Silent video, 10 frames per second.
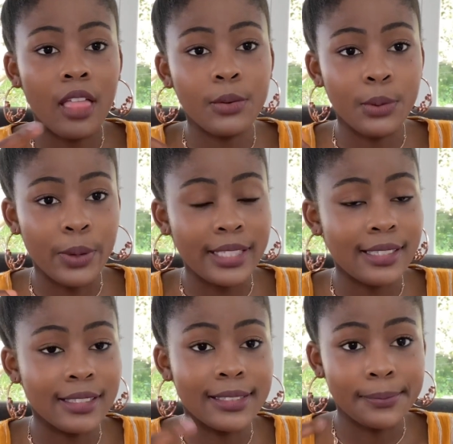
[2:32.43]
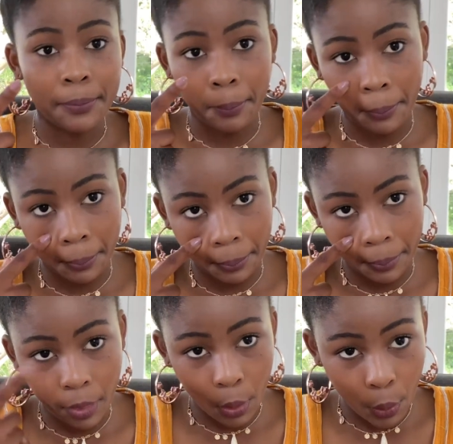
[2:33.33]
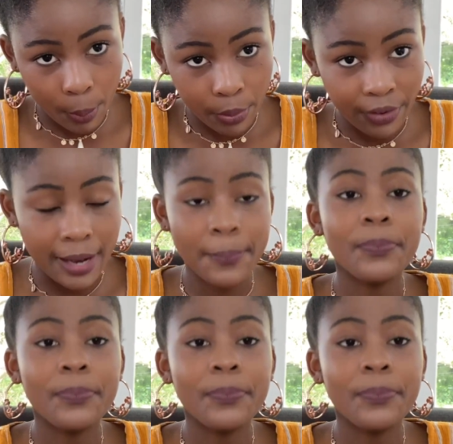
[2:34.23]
We waited, no approval.